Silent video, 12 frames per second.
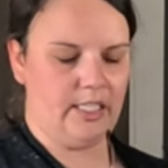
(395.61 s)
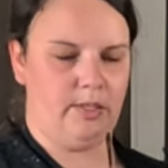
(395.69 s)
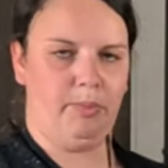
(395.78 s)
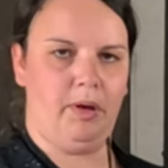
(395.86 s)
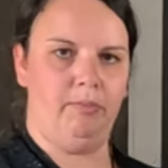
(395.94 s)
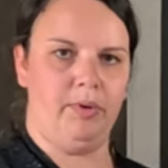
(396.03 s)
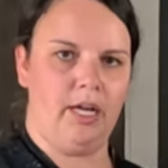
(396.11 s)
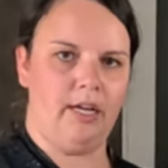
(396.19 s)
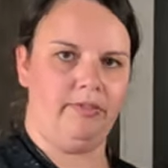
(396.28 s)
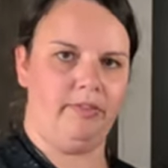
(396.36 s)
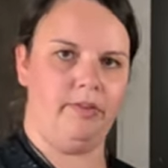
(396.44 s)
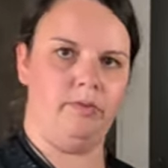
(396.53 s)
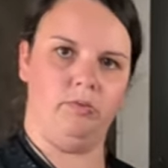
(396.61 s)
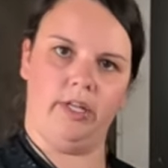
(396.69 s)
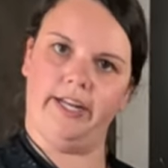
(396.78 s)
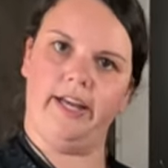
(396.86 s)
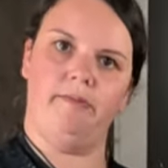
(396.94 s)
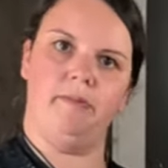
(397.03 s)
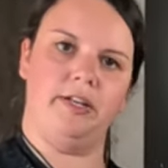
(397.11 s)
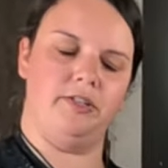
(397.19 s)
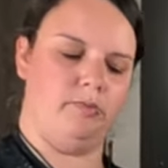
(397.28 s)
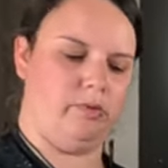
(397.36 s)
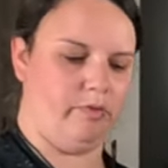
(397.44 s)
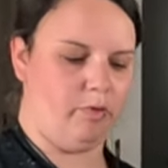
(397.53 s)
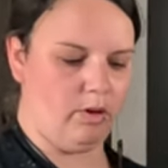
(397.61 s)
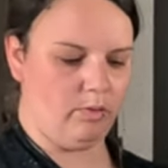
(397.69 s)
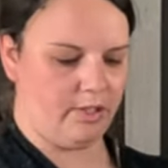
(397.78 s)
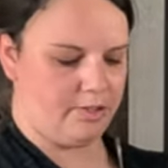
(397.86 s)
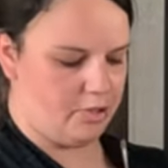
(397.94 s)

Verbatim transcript: of the pump off, like I mentioned before, where it's